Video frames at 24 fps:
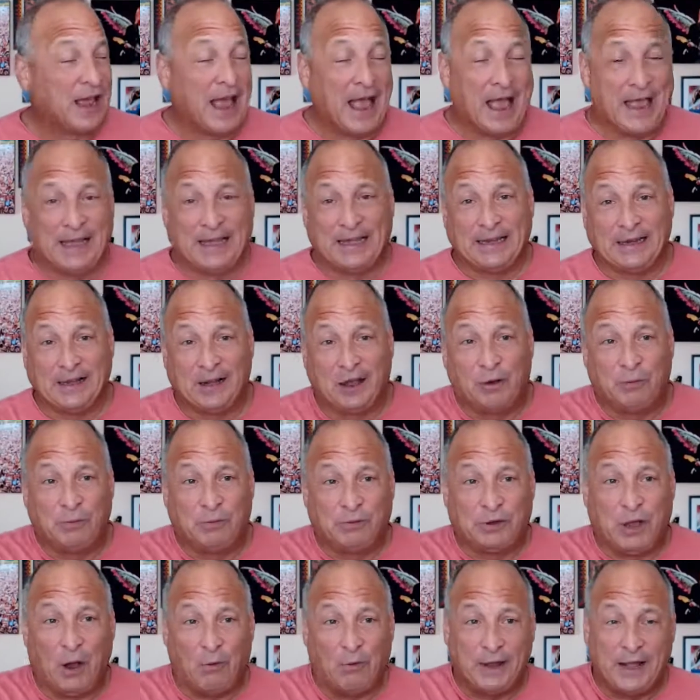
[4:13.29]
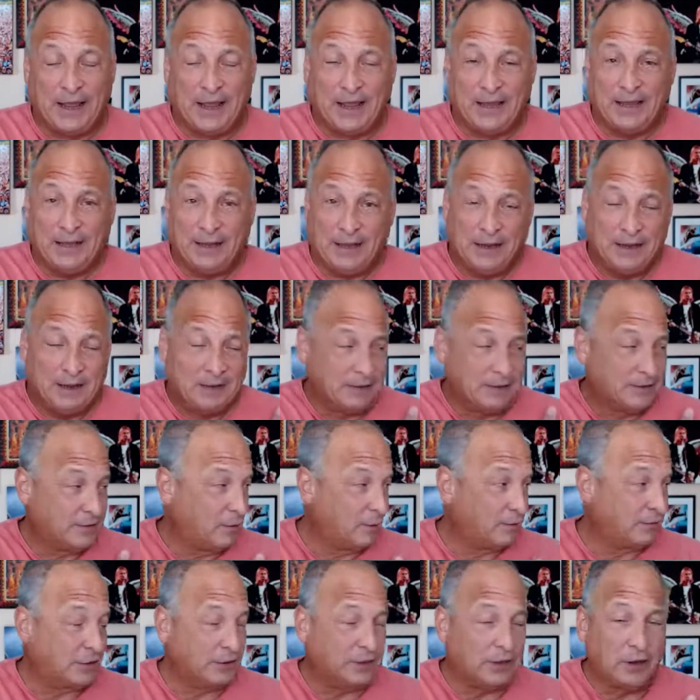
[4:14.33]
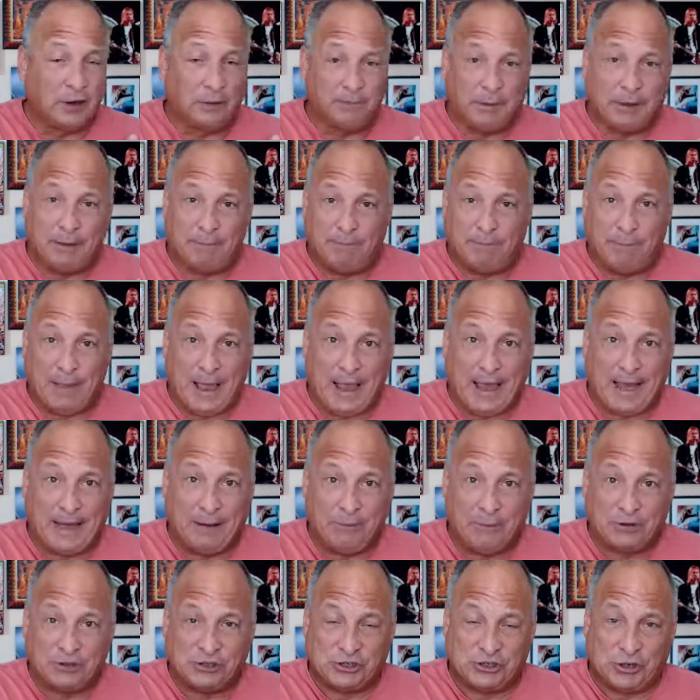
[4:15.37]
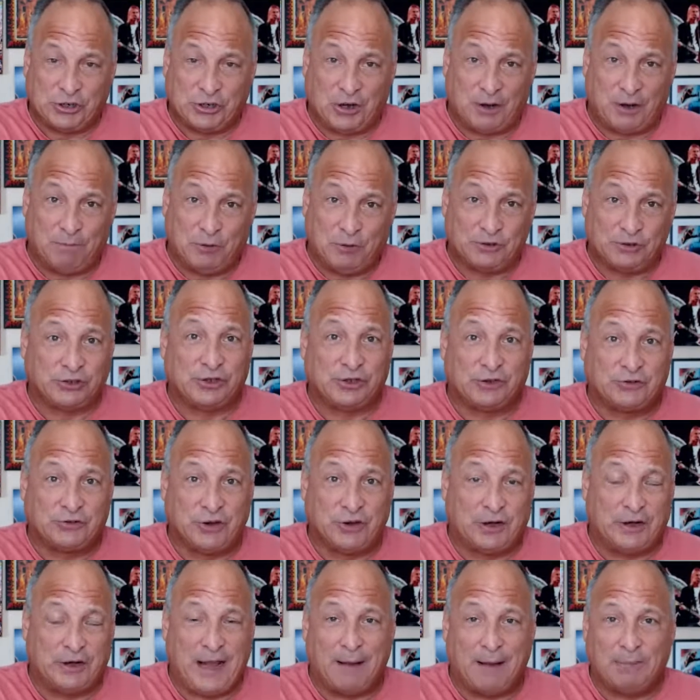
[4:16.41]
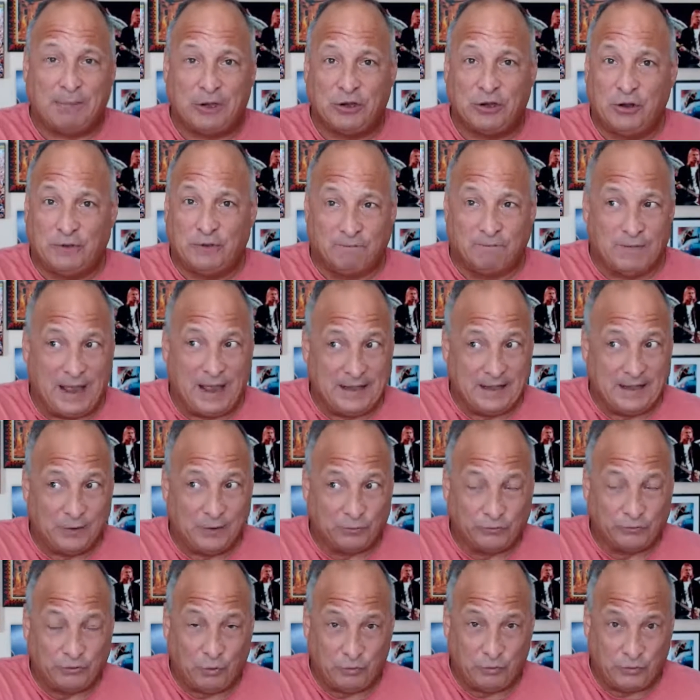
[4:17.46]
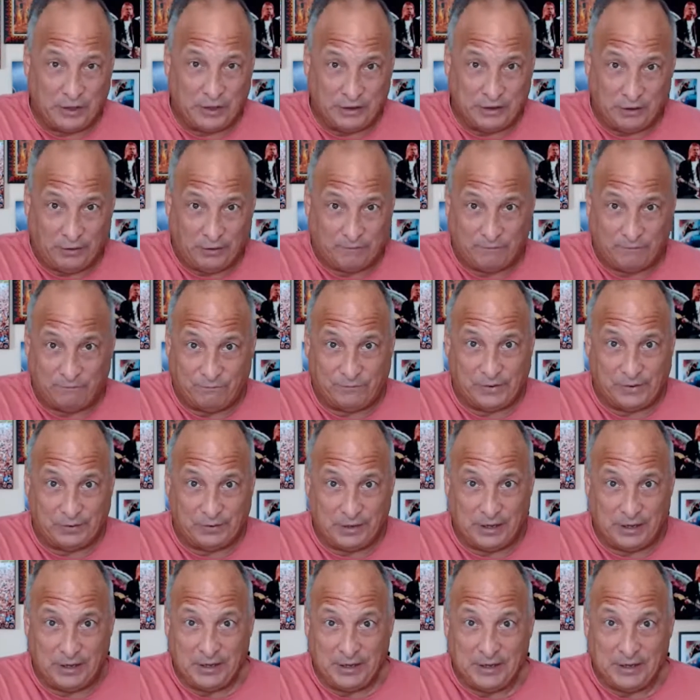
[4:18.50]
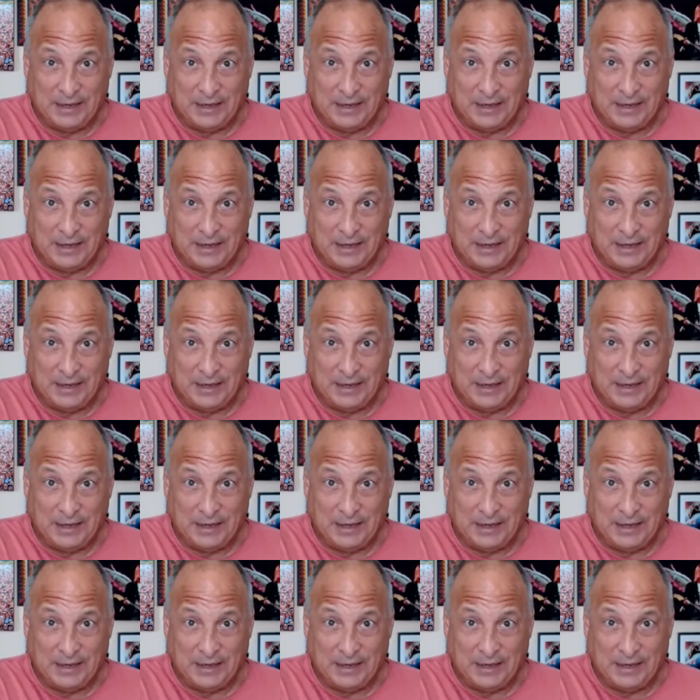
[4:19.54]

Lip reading: And, you know, going in, there was a little bit of pain when she started pushing the trigger down, but that needle's so thin you don't even feel it.